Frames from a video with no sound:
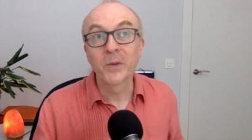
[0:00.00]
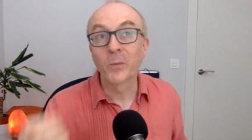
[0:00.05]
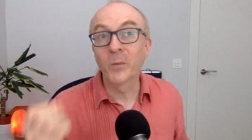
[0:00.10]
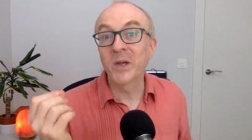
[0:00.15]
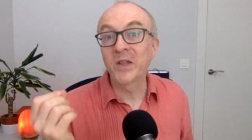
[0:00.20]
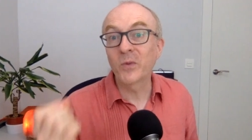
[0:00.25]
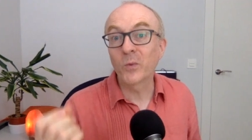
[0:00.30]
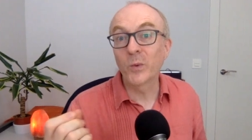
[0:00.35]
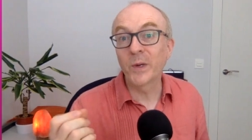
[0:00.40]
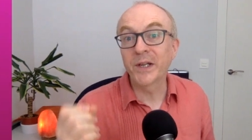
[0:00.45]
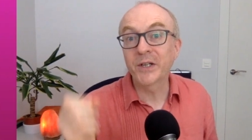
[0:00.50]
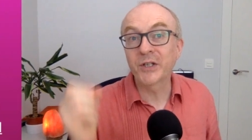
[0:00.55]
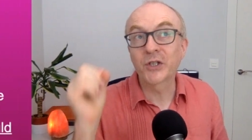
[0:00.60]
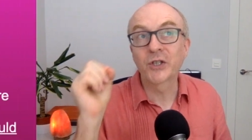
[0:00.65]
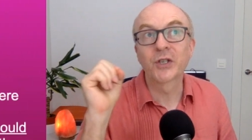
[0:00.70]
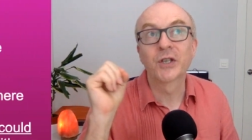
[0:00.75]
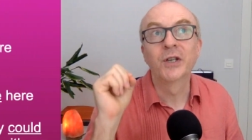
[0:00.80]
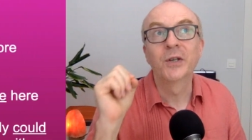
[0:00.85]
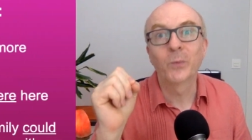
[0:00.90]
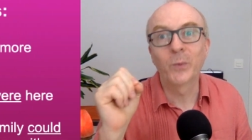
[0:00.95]
With
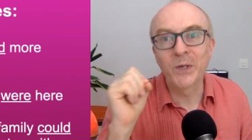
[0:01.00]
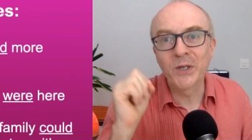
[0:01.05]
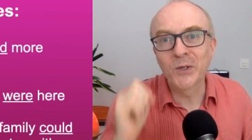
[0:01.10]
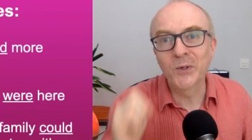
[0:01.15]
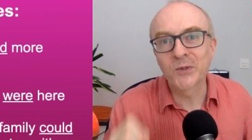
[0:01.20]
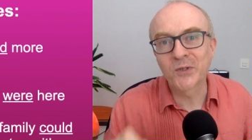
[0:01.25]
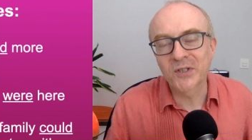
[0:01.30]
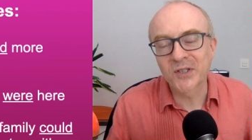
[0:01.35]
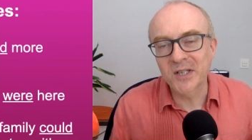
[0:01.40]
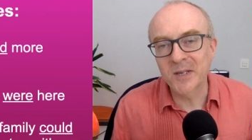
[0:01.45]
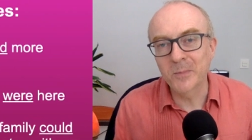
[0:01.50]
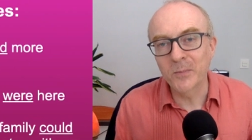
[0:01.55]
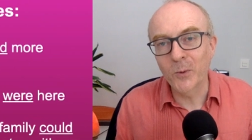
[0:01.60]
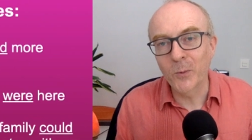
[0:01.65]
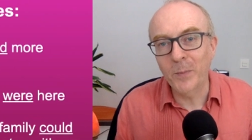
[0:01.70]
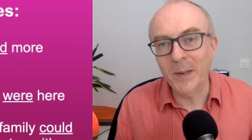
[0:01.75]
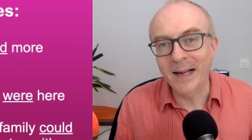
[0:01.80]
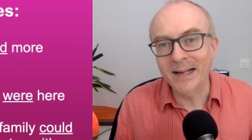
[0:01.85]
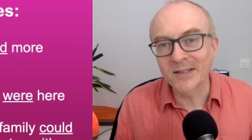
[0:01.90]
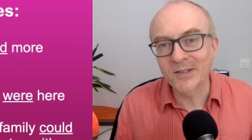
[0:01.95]
wish, we use the simple
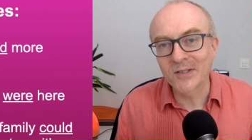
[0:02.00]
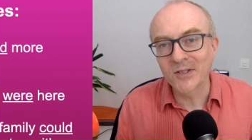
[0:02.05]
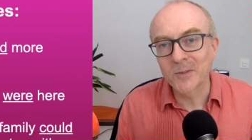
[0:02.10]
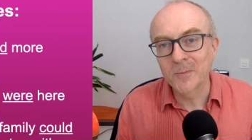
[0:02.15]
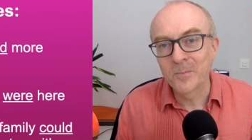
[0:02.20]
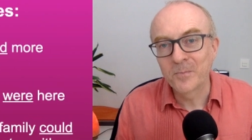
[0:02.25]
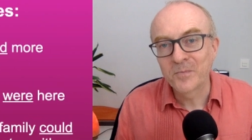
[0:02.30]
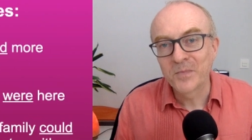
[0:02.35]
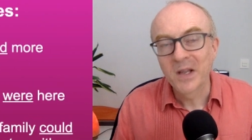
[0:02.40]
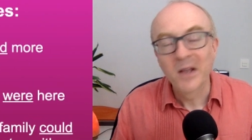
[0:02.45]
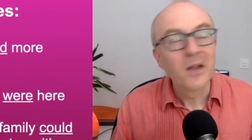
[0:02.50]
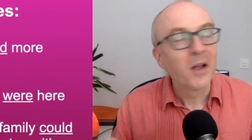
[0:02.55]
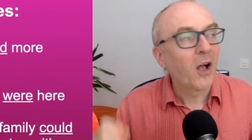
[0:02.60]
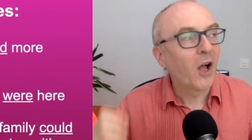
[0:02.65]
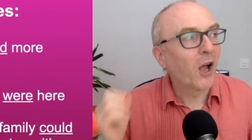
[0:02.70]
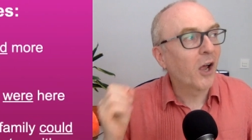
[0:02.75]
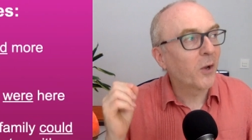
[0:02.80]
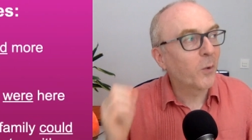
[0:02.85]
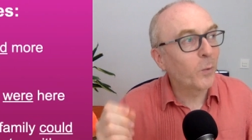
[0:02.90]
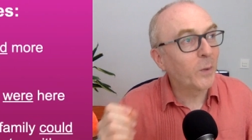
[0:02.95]
past.
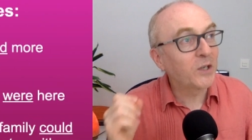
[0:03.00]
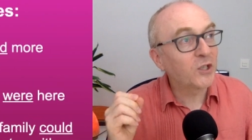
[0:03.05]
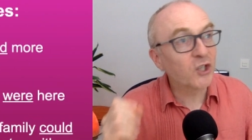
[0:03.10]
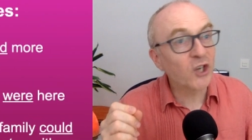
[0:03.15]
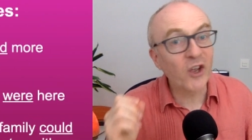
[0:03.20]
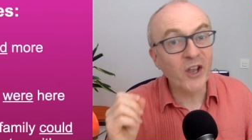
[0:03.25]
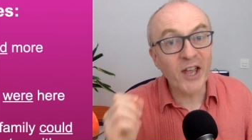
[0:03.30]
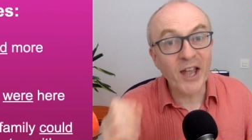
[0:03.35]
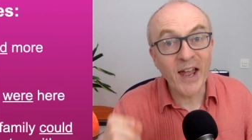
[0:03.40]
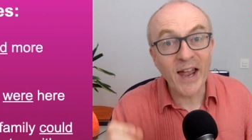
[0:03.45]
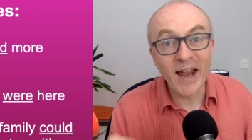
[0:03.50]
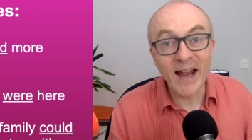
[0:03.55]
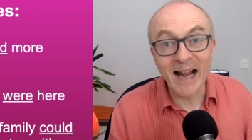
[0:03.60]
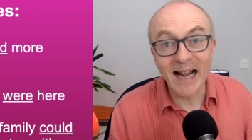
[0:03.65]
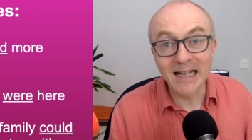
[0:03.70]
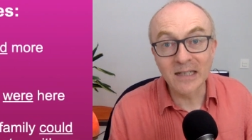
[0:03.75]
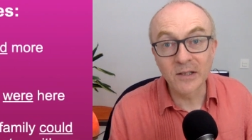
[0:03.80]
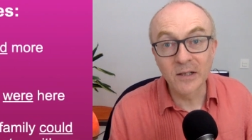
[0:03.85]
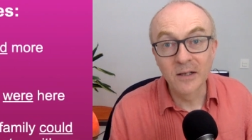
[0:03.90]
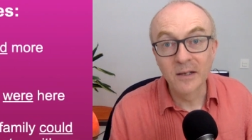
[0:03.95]
I wish I
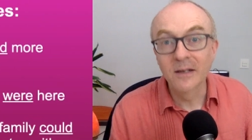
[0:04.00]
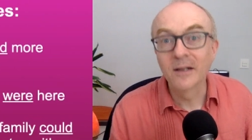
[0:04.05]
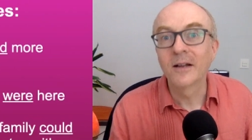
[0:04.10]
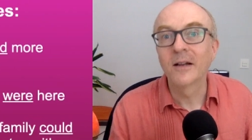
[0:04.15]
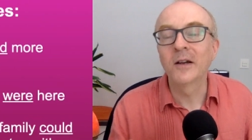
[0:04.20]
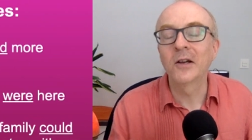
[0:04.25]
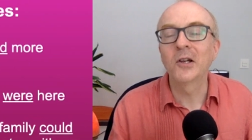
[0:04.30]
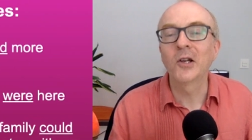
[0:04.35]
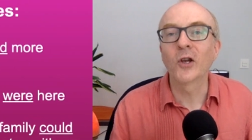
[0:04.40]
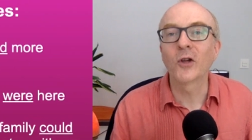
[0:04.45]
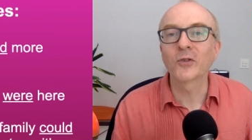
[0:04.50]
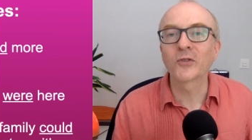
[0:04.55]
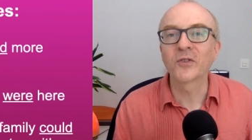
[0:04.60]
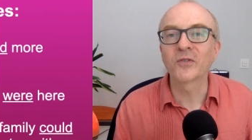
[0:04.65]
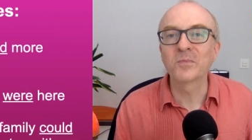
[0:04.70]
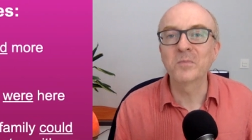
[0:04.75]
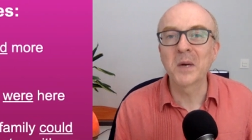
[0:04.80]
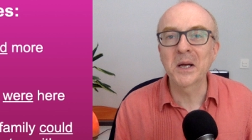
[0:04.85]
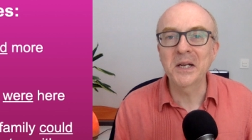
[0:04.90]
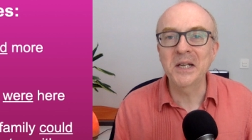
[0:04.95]
had a lot
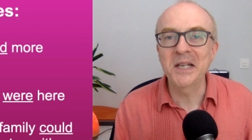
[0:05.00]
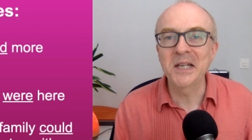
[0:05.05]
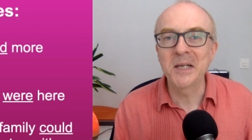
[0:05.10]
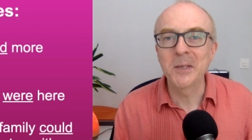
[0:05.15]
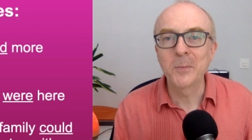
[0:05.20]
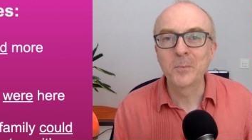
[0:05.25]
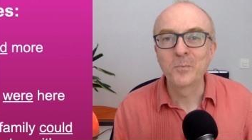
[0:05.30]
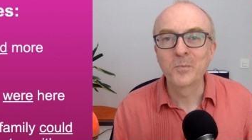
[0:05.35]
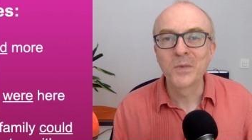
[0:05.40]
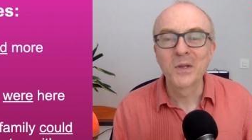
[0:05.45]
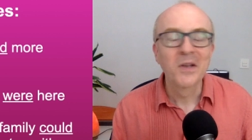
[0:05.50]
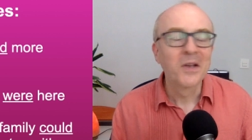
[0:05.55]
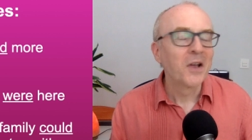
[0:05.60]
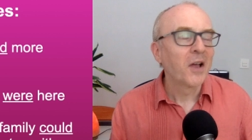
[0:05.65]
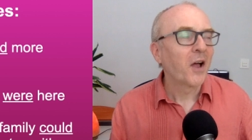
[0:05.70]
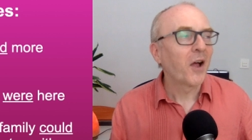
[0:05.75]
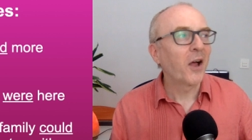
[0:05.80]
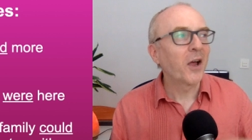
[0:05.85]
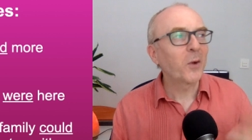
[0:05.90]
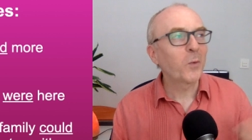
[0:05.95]
of money.
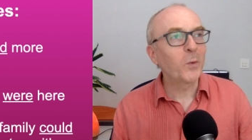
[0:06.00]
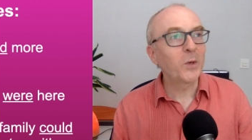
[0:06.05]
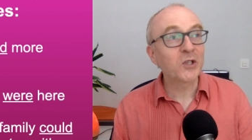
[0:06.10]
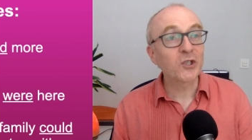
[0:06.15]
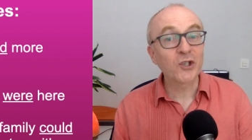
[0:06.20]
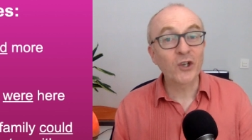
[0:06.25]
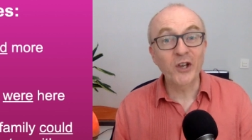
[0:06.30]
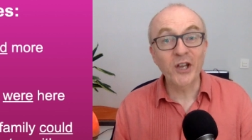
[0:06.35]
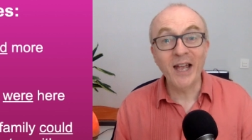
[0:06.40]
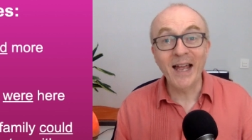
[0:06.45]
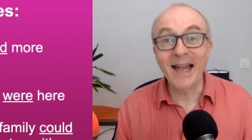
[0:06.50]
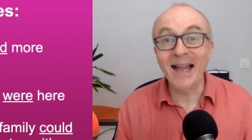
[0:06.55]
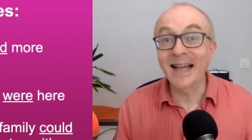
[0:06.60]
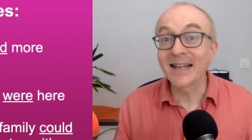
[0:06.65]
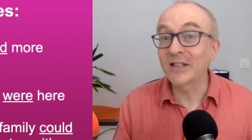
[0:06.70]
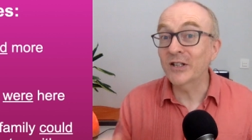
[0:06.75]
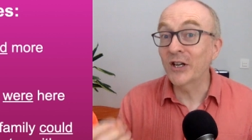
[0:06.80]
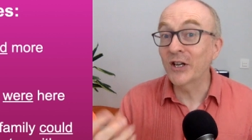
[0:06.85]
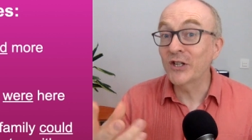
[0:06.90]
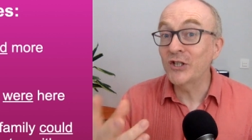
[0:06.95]
I wish I
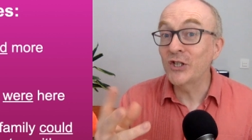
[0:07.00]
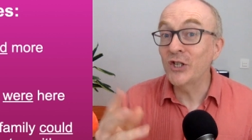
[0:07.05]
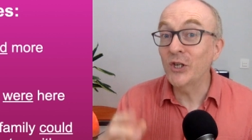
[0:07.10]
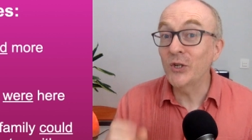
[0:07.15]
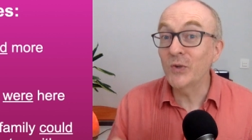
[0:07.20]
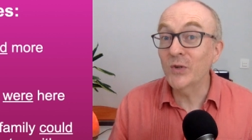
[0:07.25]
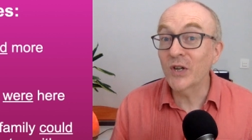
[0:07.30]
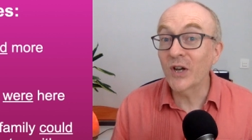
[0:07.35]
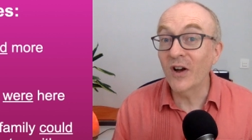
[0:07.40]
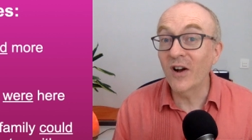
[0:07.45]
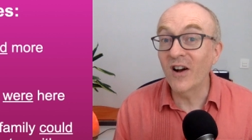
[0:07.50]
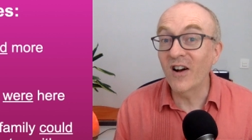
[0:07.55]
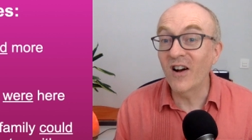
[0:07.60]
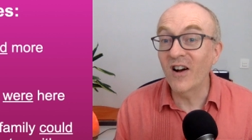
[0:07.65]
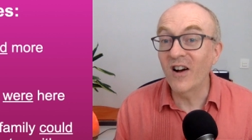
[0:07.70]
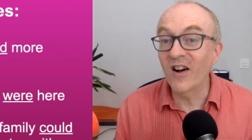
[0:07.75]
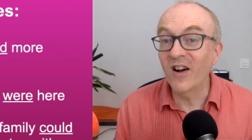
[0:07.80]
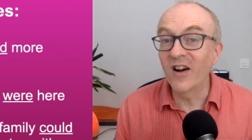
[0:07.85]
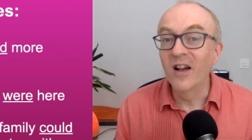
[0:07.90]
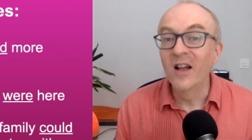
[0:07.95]
had a new
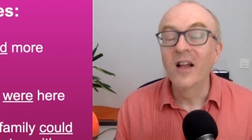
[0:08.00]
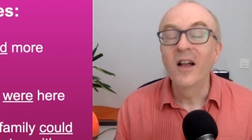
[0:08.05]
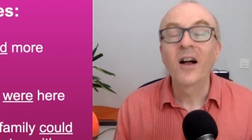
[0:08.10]
car.